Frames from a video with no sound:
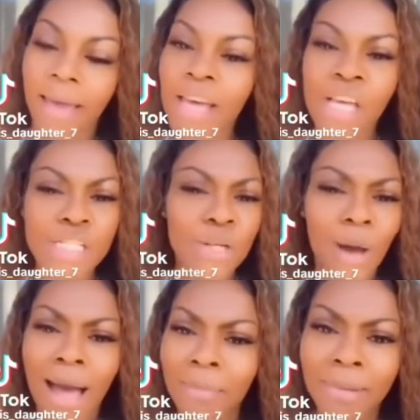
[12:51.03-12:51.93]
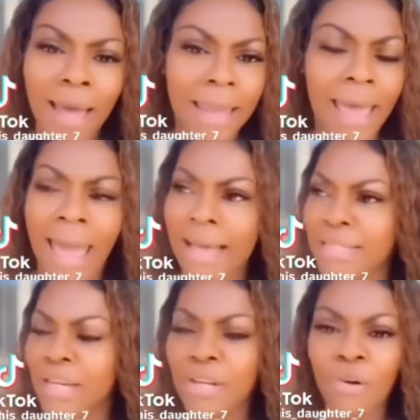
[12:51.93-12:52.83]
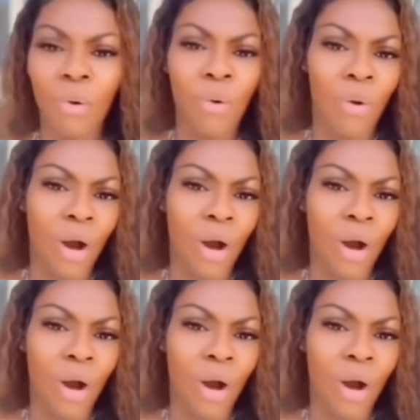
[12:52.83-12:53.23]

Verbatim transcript: So I'm not asking or